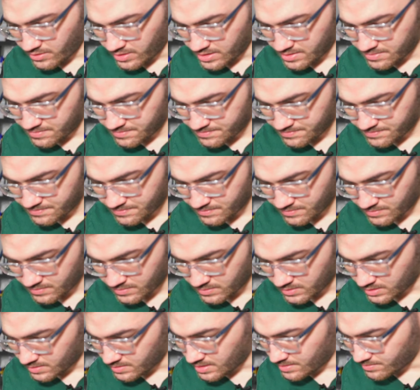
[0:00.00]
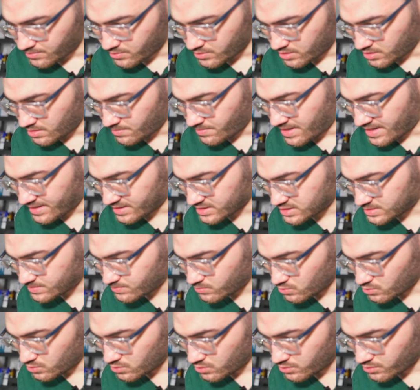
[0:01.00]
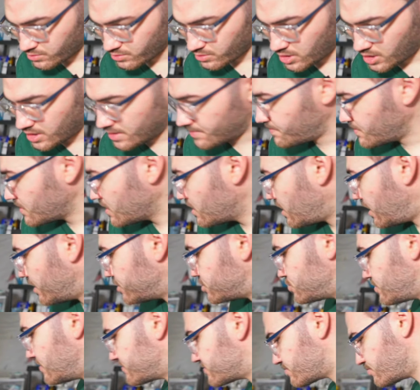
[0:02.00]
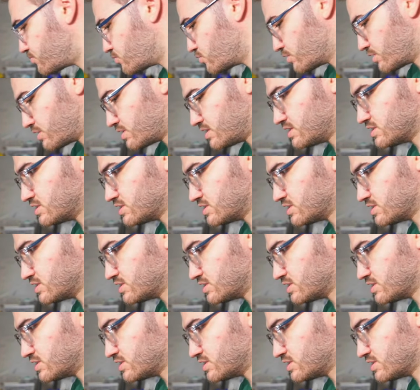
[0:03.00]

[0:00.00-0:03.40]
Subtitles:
I'm not putting the back spool holder on. I do have to put the